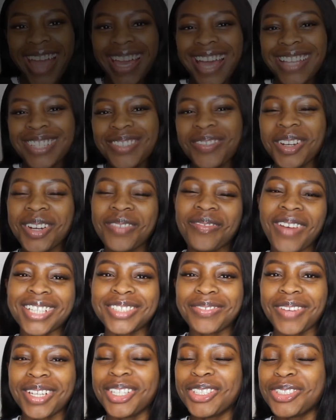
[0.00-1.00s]
guys, and welcome
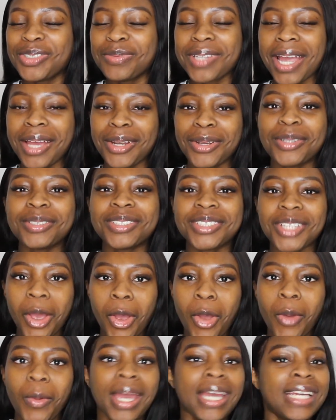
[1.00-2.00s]
back to my YouTube channel.
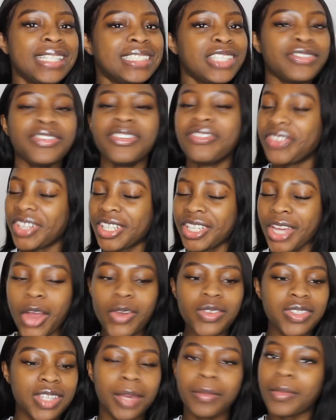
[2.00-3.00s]
So different
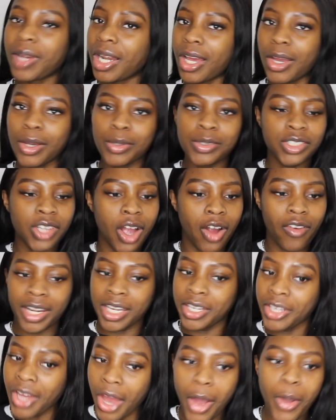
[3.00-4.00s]
video, same clothes, you
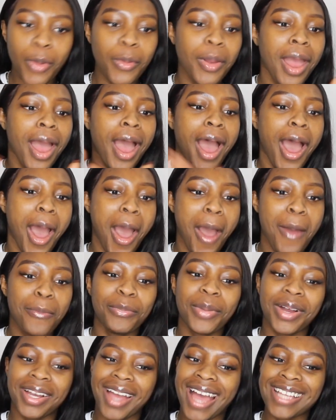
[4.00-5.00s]
already know.
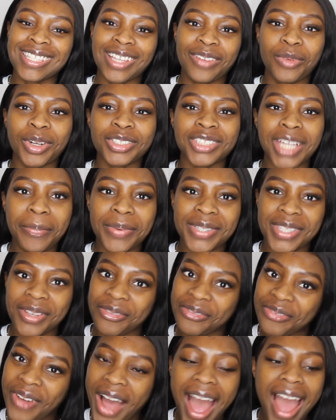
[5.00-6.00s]
But guys, I've watched
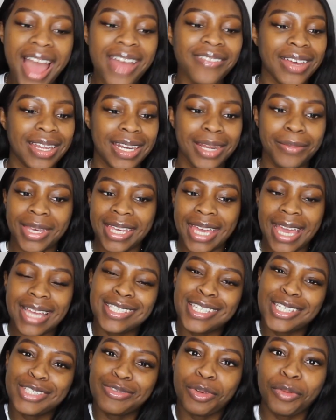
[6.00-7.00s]
episode 5 and let me get
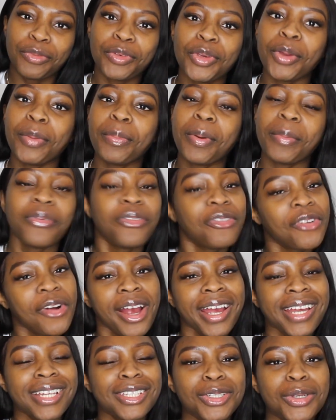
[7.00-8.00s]
into this review. But before
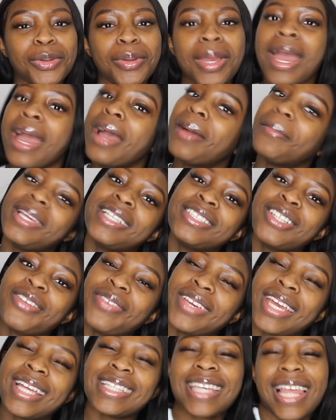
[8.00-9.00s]
I do, please
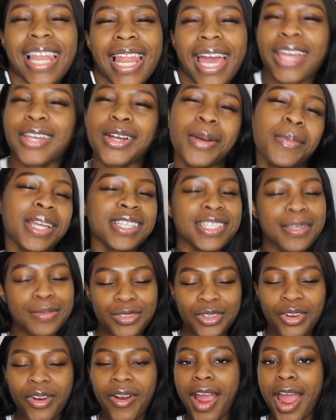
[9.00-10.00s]
don't forget to like, comment and
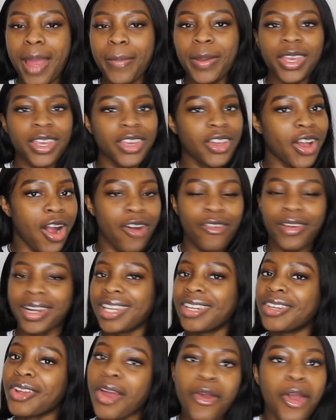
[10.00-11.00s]
subscribe. You
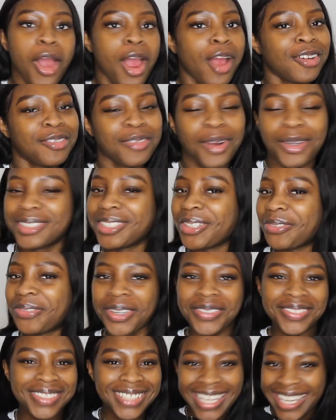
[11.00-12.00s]
already know, road to
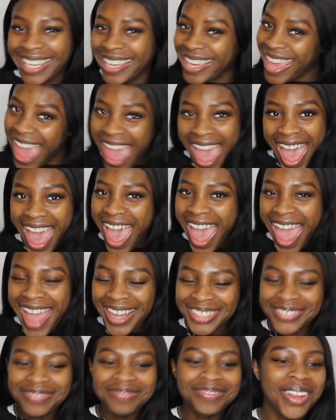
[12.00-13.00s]

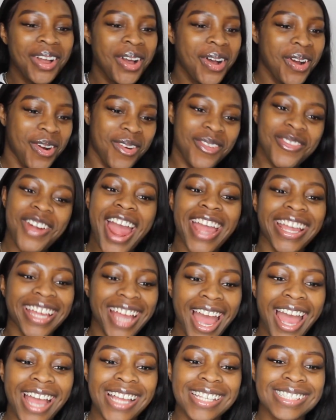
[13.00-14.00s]
15k. All right
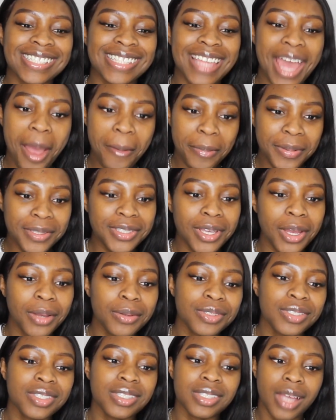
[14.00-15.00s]
guys, the
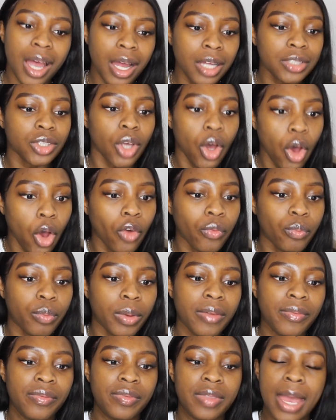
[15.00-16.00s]
episode starts off
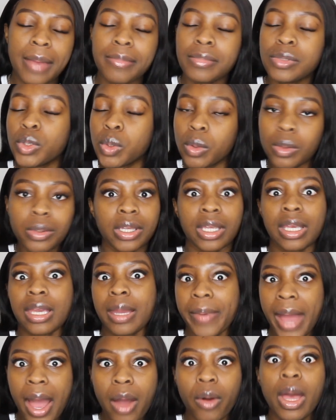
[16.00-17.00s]
with them talking
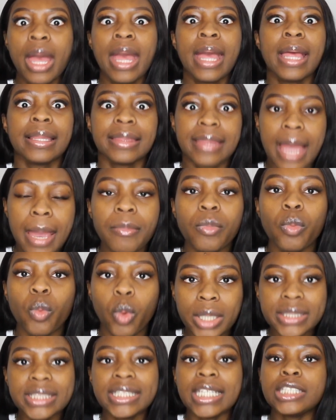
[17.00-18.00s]
about them
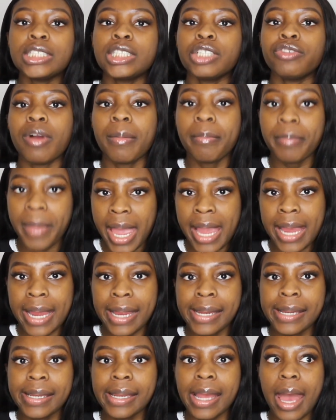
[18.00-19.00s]
wanting to
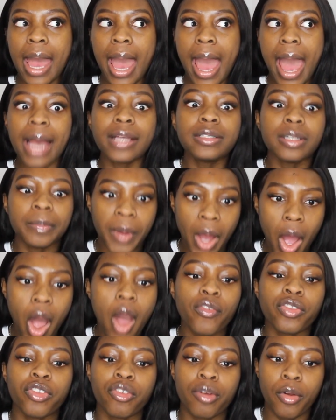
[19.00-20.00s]
remain as a
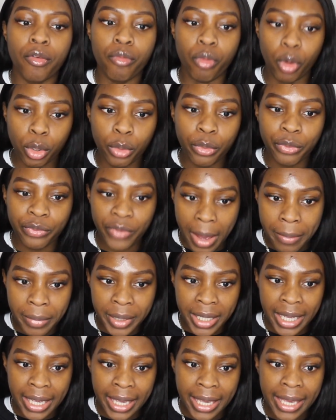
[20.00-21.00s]
part of the royal
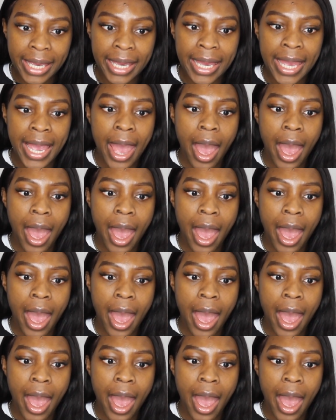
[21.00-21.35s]
family,